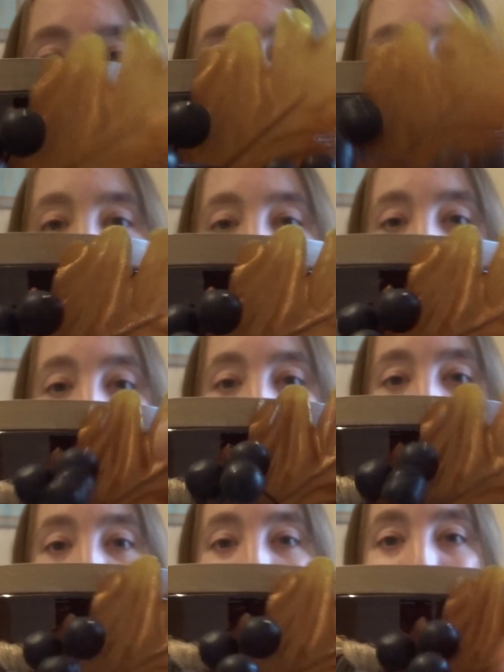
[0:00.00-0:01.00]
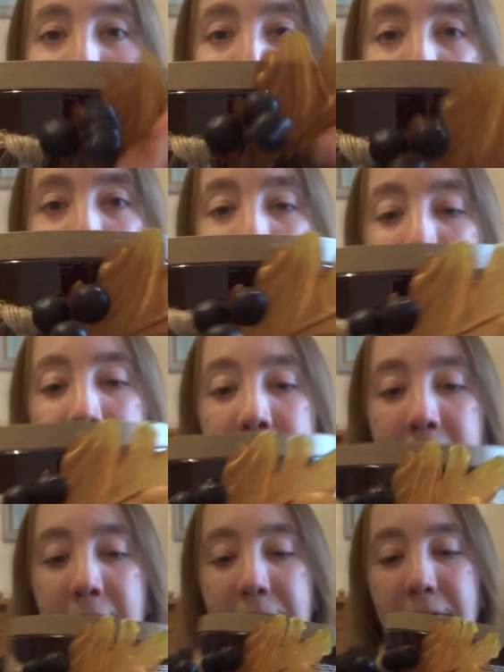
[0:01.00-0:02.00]
lovely leaves and
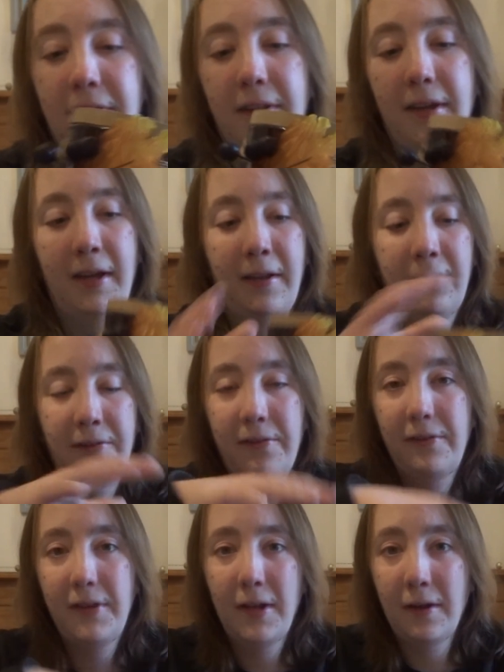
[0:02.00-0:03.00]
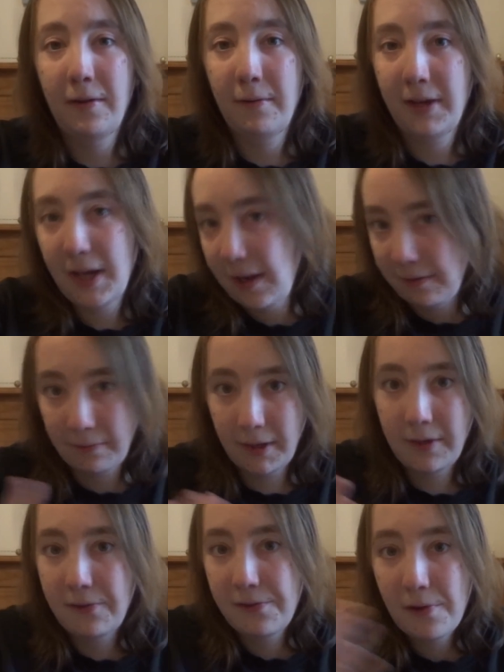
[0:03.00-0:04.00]
berries, and you know, again,
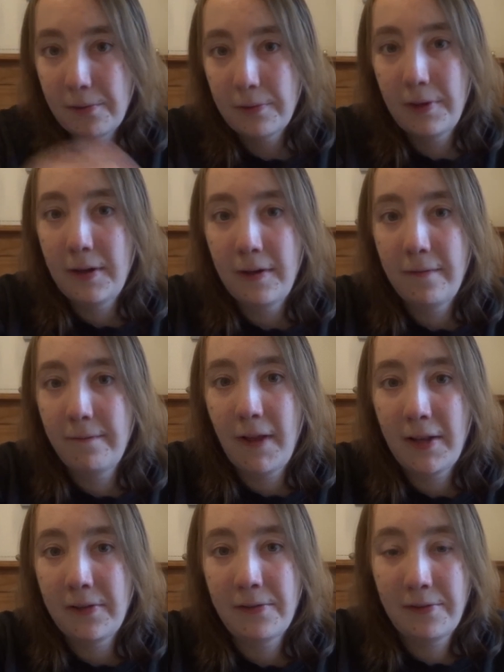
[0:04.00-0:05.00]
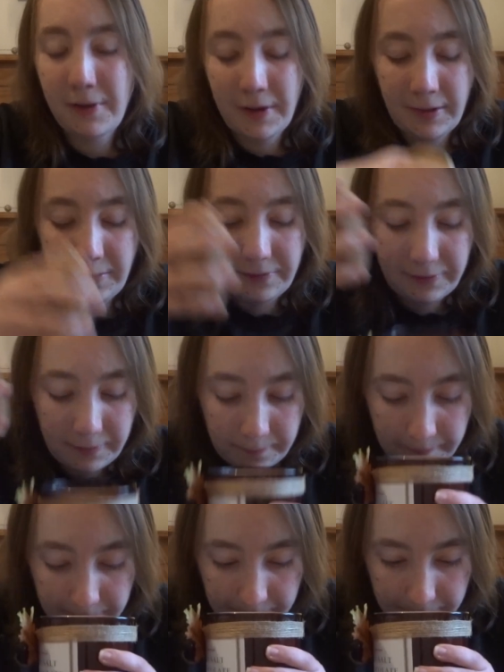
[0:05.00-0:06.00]
like chocolate, Valentine's.
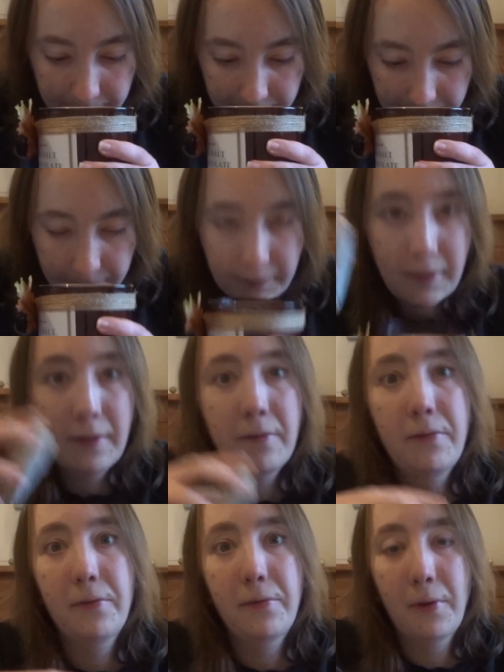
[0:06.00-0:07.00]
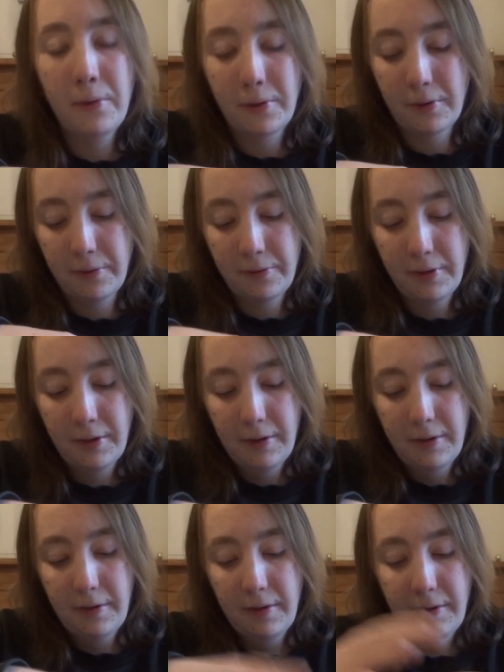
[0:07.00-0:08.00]
So good.
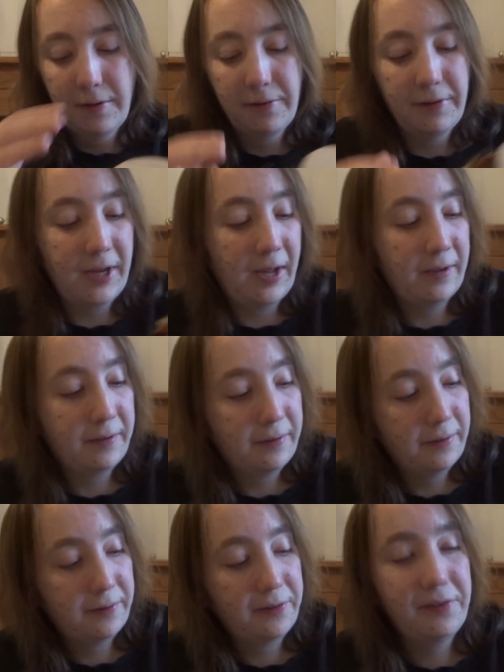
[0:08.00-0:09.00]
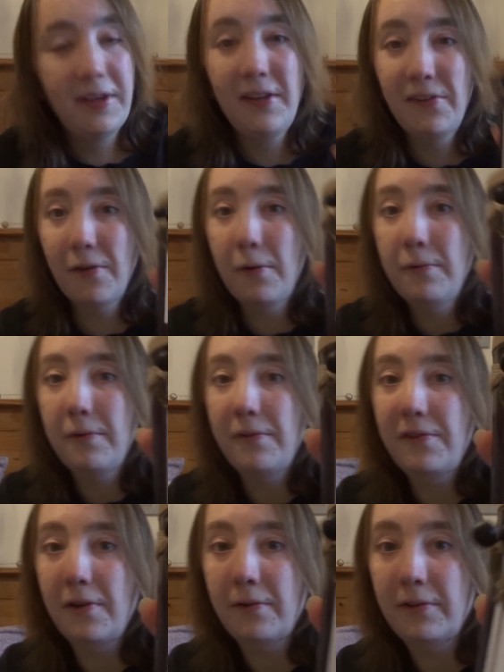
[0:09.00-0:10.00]
So yeah, sea salt
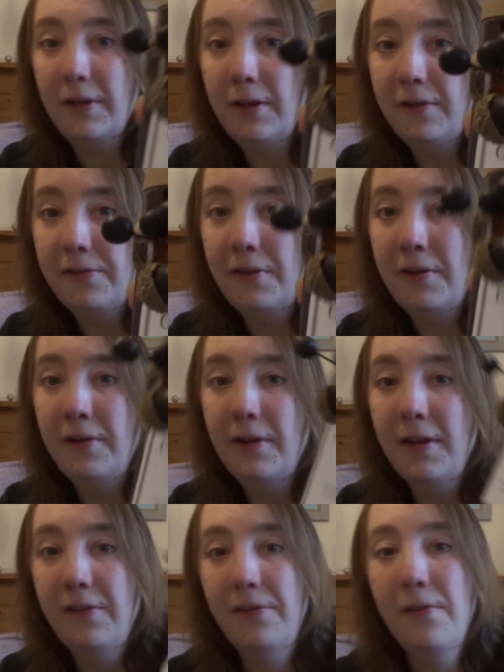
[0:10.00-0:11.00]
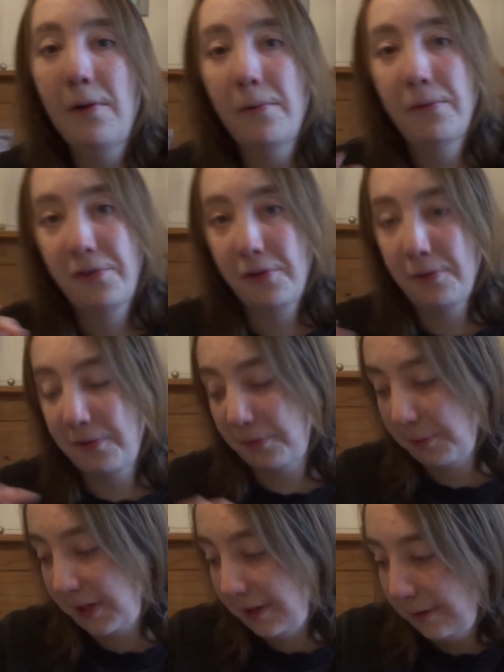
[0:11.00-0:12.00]
chocolate, so it's not too
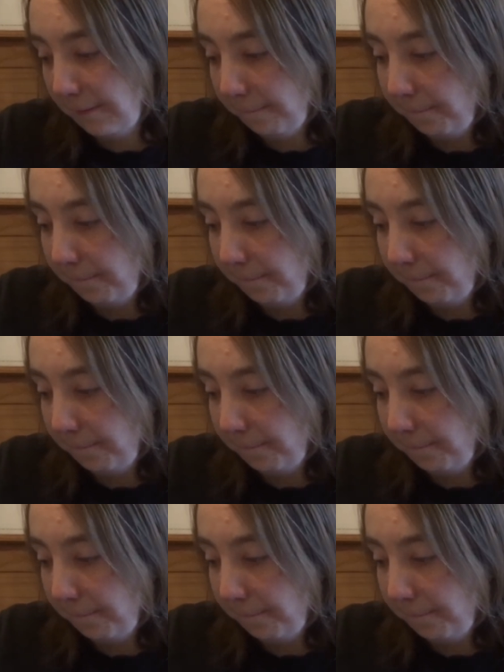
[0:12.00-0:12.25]
sweet.